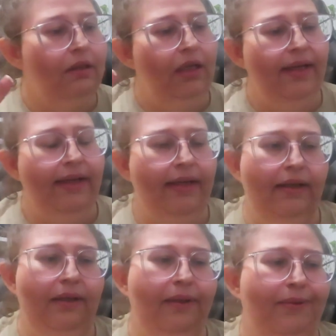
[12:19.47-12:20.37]

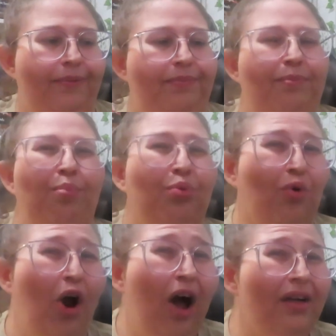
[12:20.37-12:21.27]
a
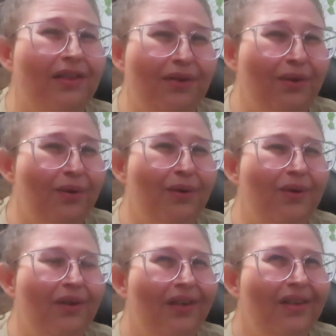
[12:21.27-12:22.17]

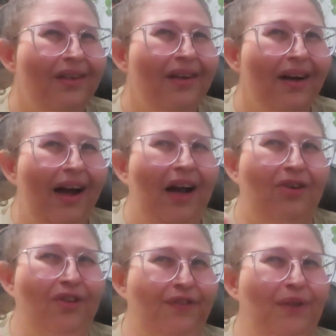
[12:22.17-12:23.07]
brothel. I
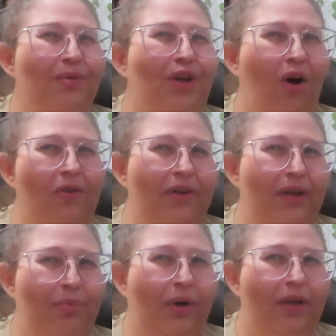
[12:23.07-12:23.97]
don't know if you'd call it
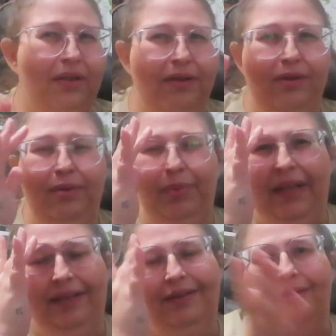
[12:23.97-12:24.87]
a brothel,
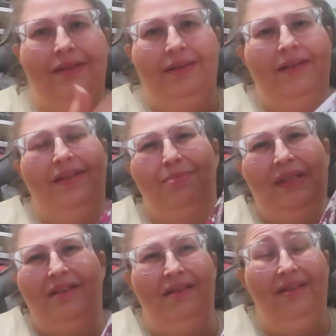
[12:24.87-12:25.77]
but it's
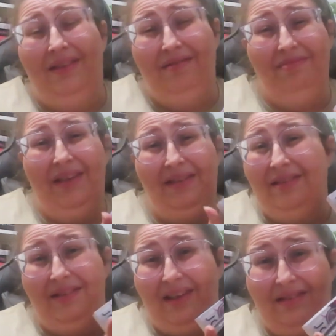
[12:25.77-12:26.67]
basically like
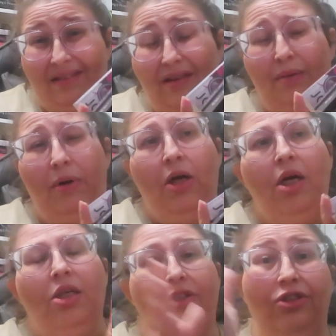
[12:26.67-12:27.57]
a sex club.
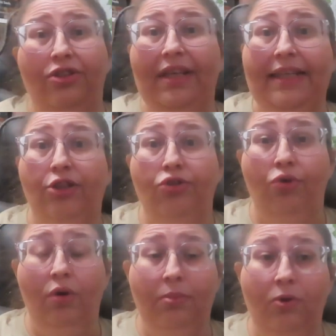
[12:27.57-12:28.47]
So there's like your
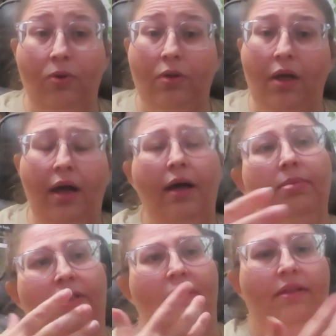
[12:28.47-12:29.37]
normal club,
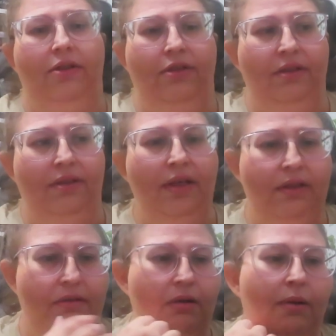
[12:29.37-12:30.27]
and then there's a
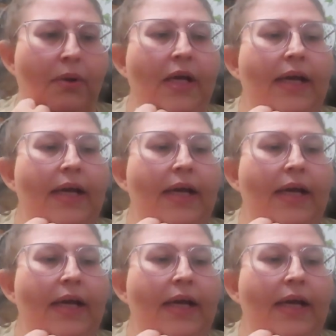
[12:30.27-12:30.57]
sex club.